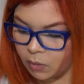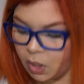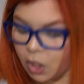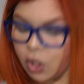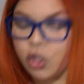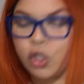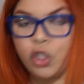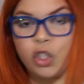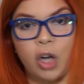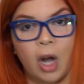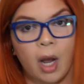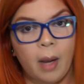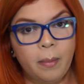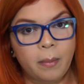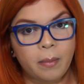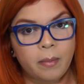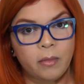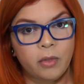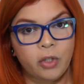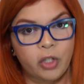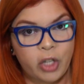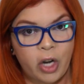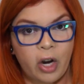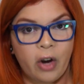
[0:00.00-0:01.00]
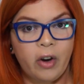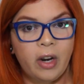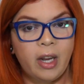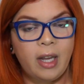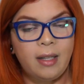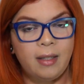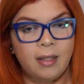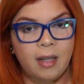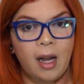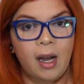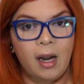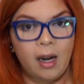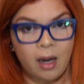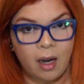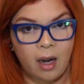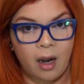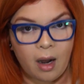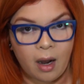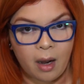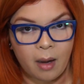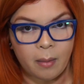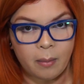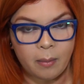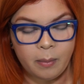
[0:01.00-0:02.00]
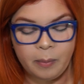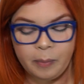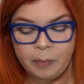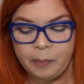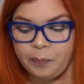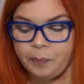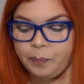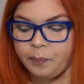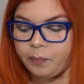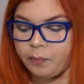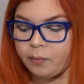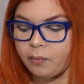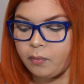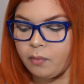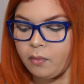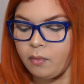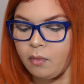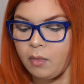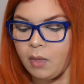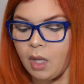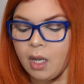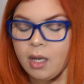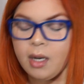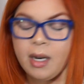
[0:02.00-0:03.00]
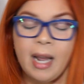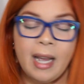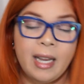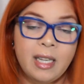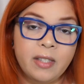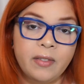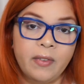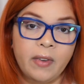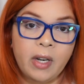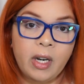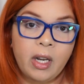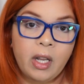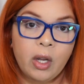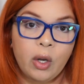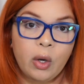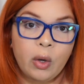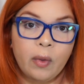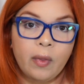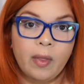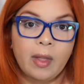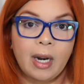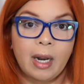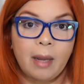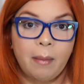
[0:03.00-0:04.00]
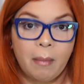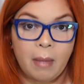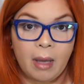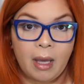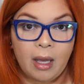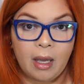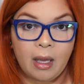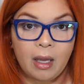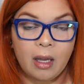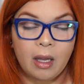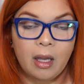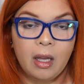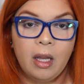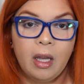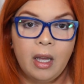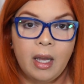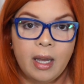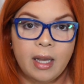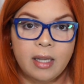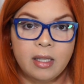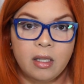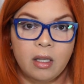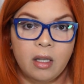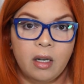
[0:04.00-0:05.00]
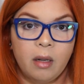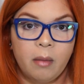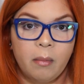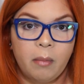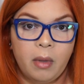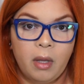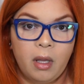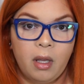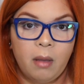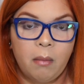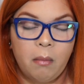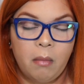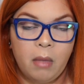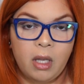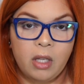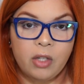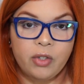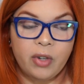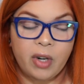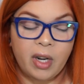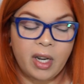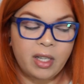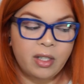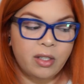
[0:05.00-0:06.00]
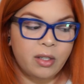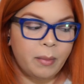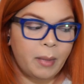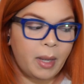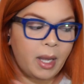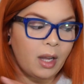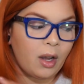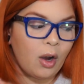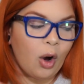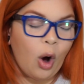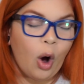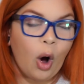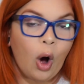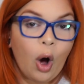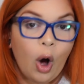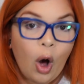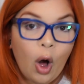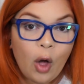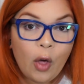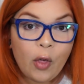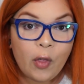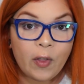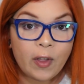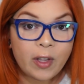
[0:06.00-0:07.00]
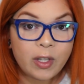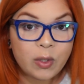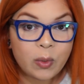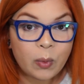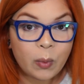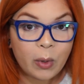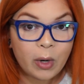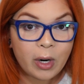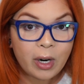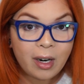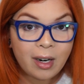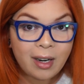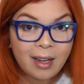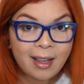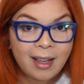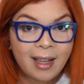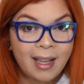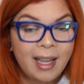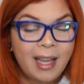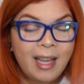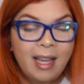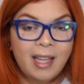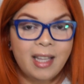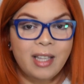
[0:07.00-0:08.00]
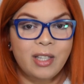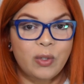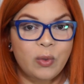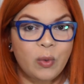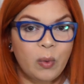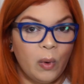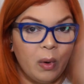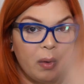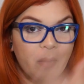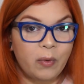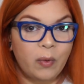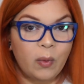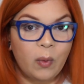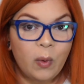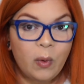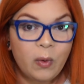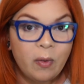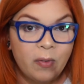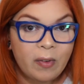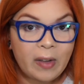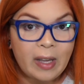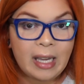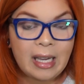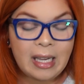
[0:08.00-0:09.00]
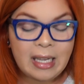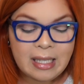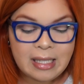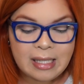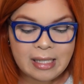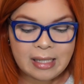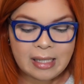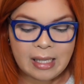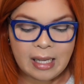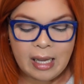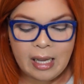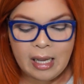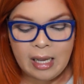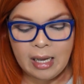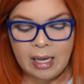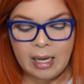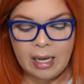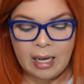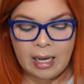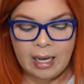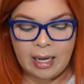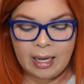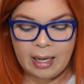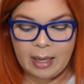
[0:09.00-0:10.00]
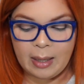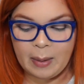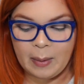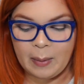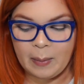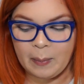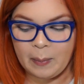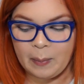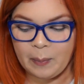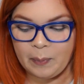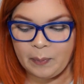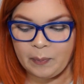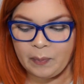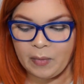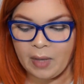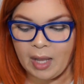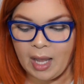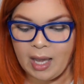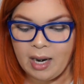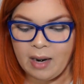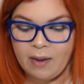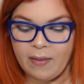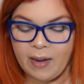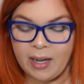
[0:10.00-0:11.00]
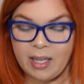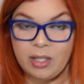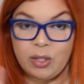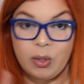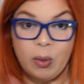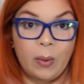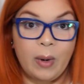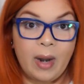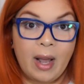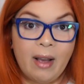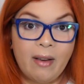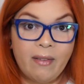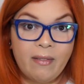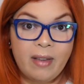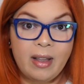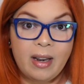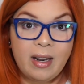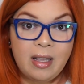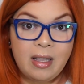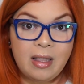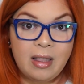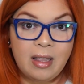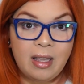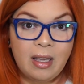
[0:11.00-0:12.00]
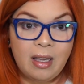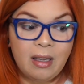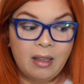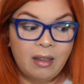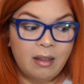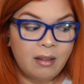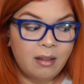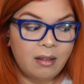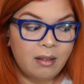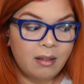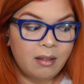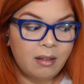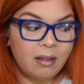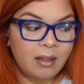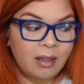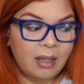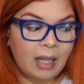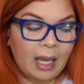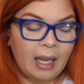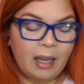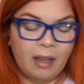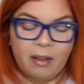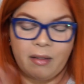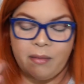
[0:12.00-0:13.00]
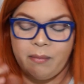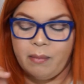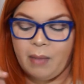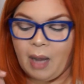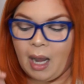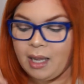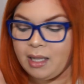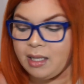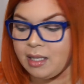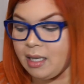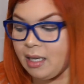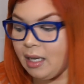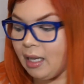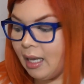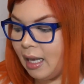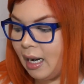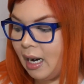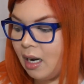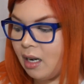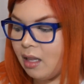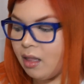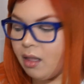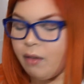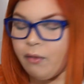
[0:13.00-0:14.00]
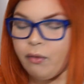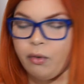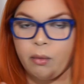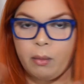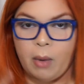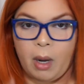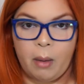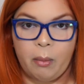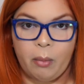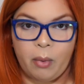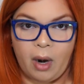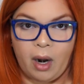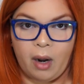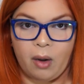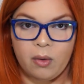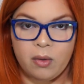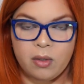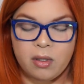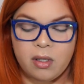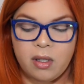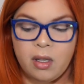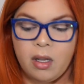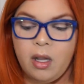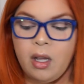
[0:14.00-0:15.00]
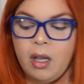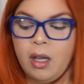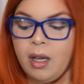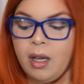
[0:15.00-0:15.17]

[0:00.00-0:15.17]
shopcherrie.com. Next video that I make is gonna be me trying to make all this work into a full face. And if I don't have anything, like I didn't get anything for my brows,